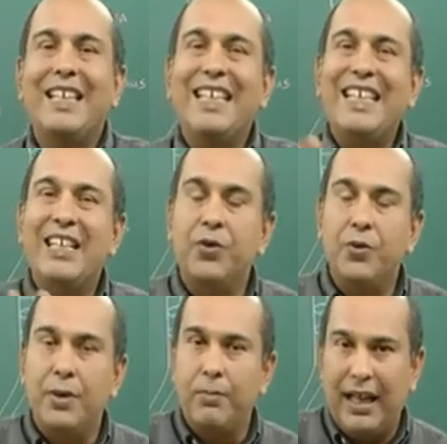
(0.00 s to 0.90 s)

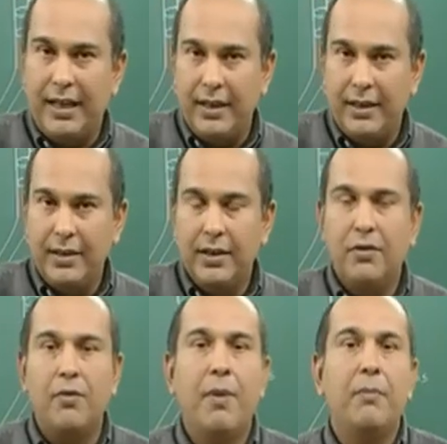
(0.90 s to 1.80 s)
into the blood.
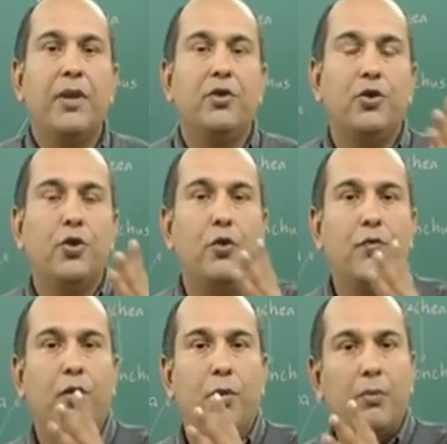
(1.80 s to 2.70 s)
Remember, you go
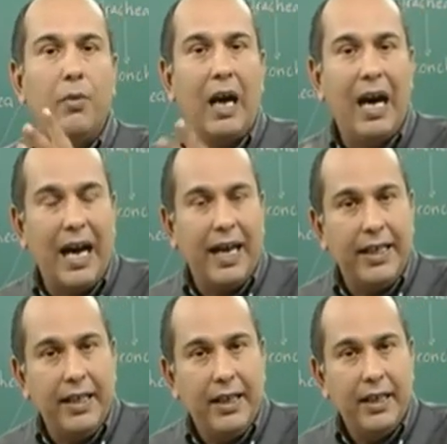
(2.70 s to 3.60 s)
from
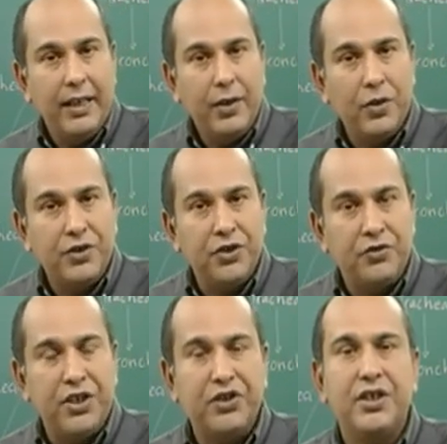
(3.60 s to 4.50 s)
high
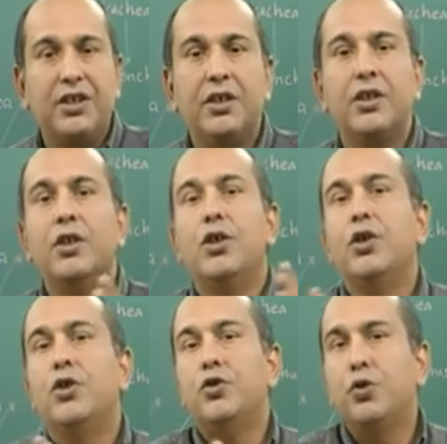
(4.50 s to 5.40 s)
concentration
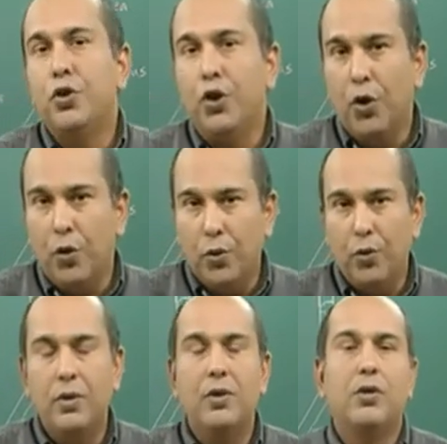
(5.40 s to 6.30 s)
to low
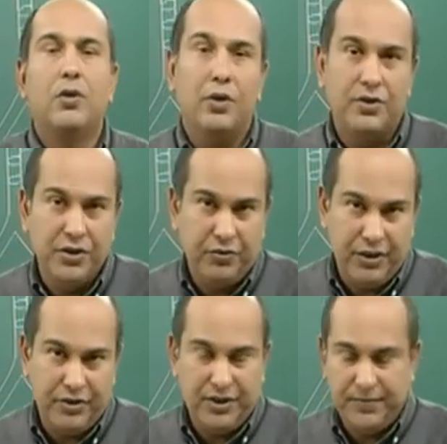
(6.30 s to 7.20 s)

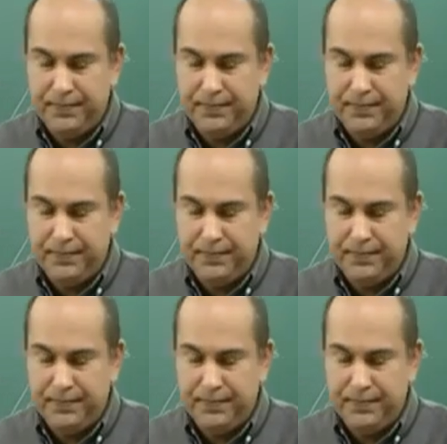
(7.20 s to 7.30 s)
concentration.